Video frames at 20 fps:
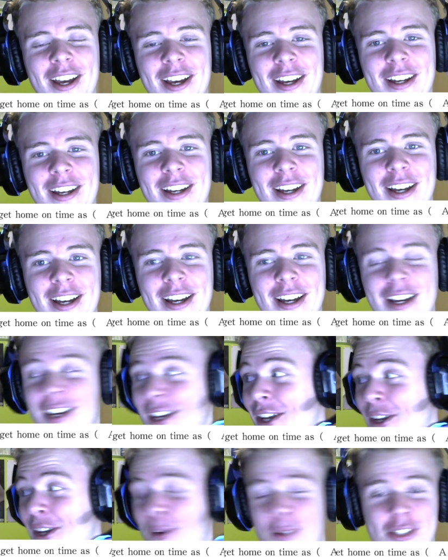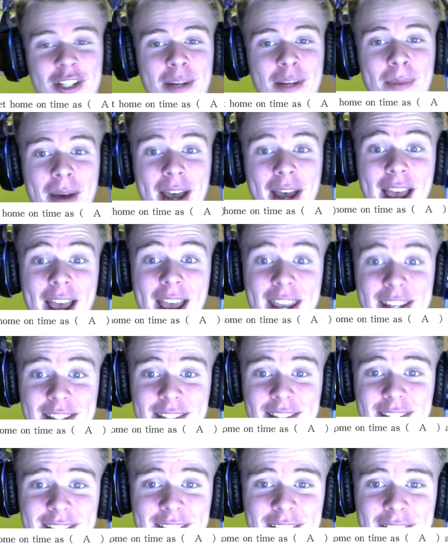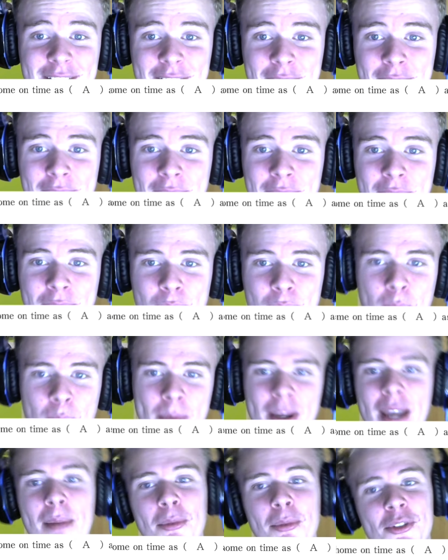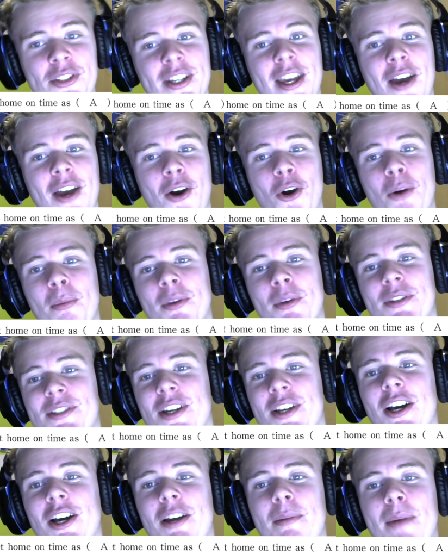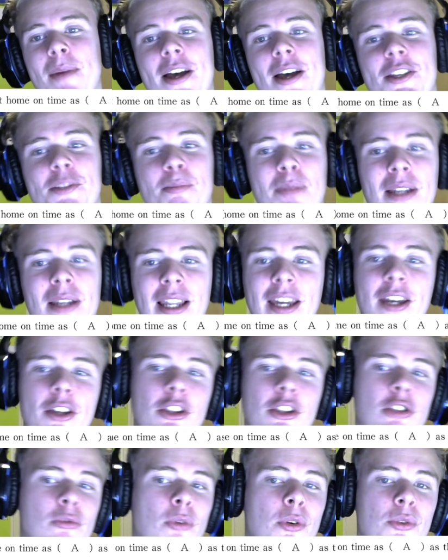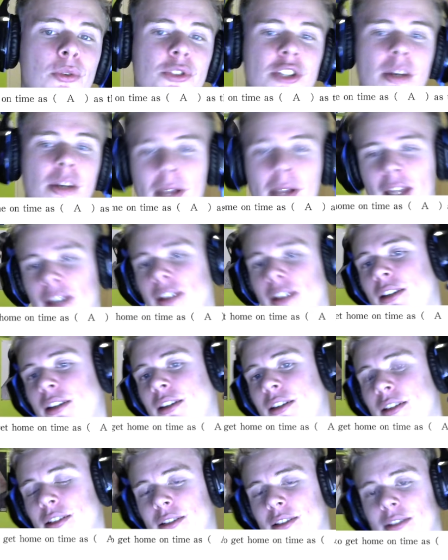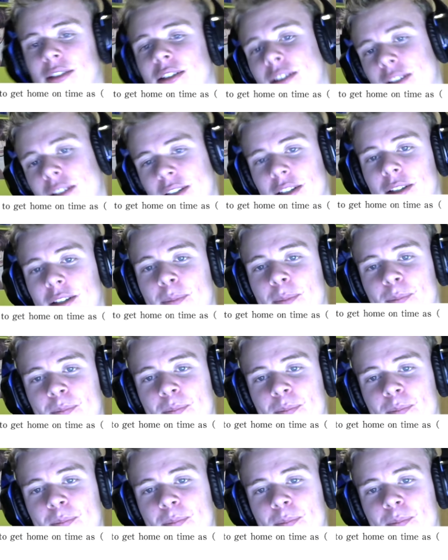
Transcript: Uh, question number eight. We'll be able to get home on time as blank, the roads are blank. Um,